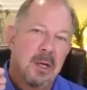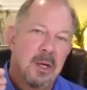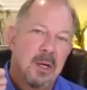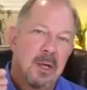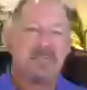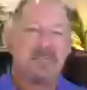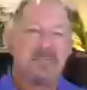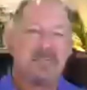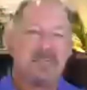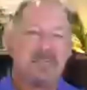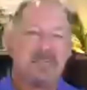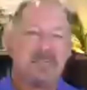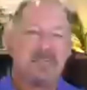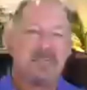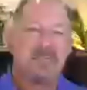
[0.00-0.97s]
call
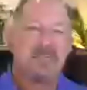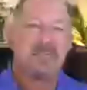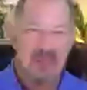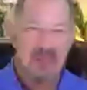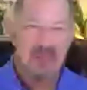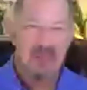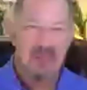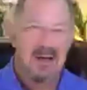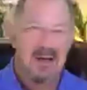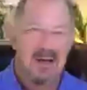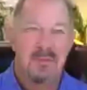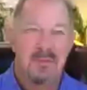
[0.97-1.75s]
somebody, tell them that you love them,